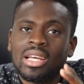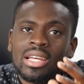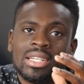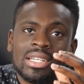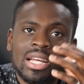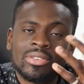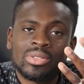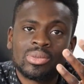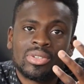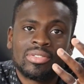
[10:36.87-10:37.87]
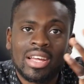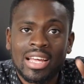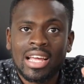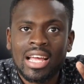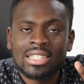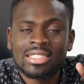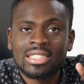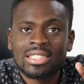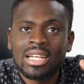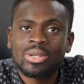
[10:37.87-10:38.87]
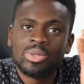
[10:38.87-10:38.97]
And then after we've accessed that,